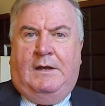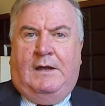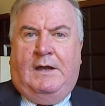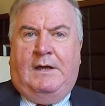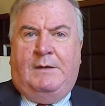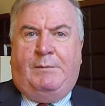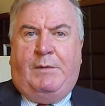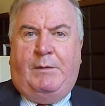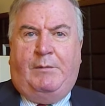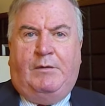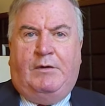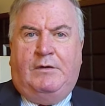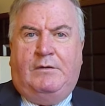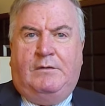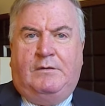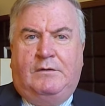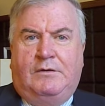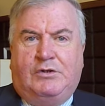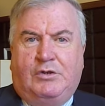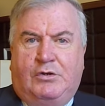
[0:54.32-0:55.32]
and people
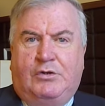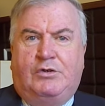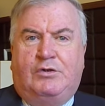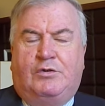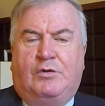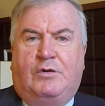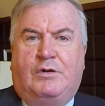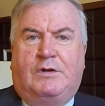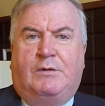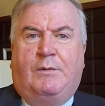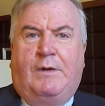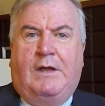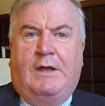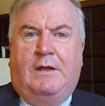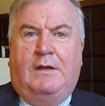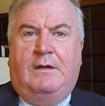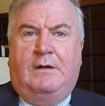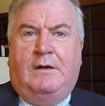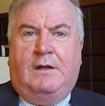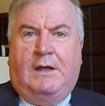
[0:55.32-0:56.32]
shouldn't throw it away
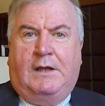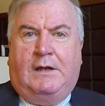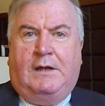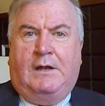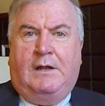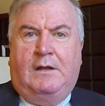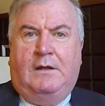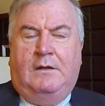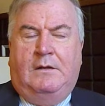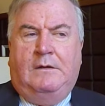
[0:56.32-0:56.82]
lightly.